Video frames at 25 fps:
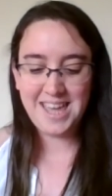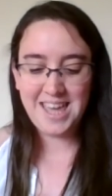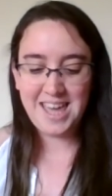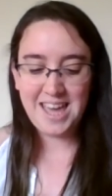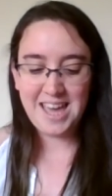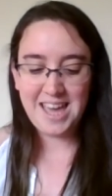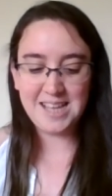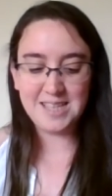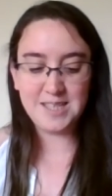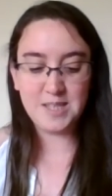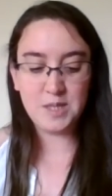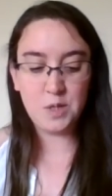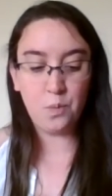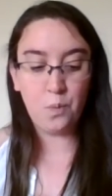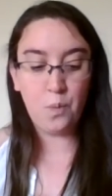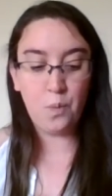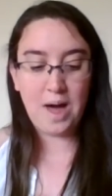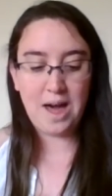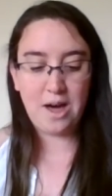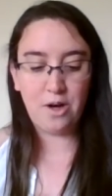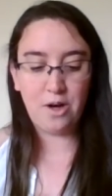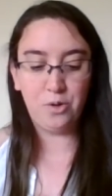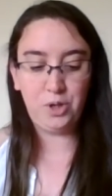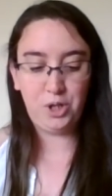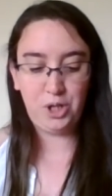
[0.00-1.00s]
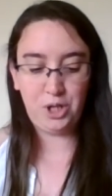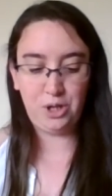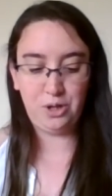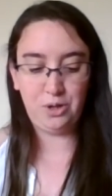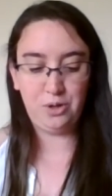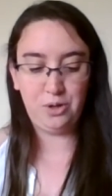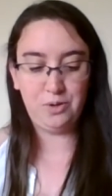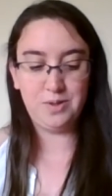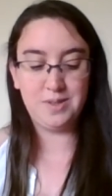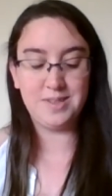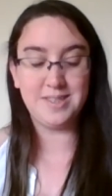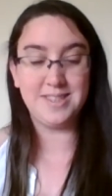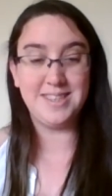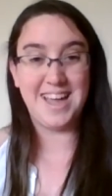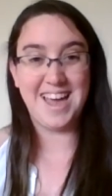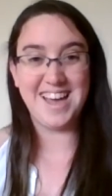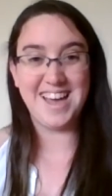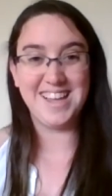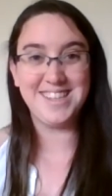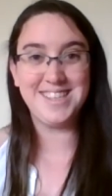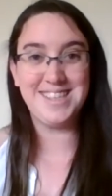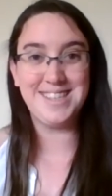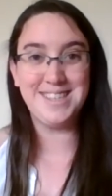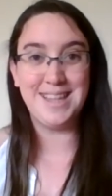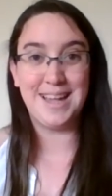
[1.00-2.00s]
it's the well used
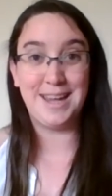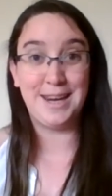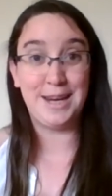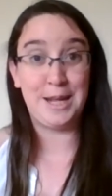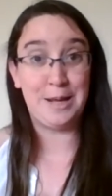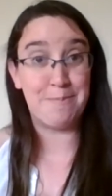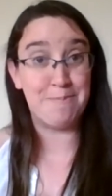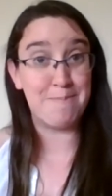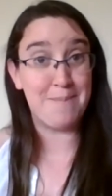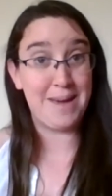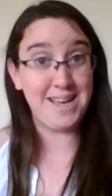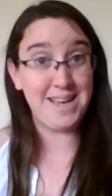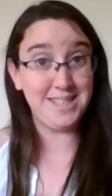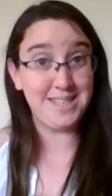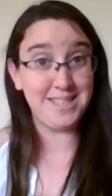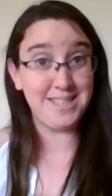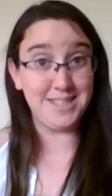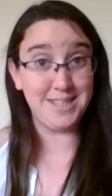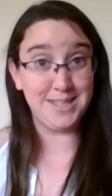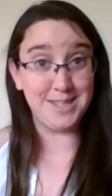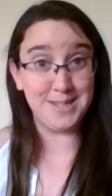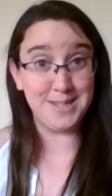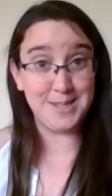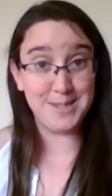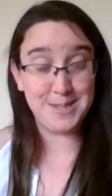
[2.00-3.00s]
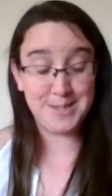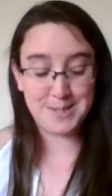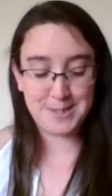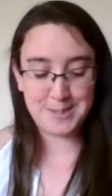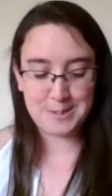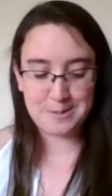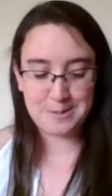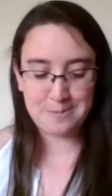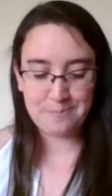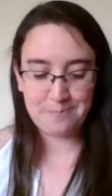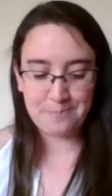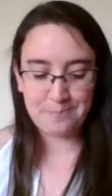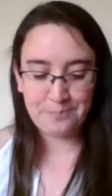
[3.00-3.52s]
nets that need maintenance.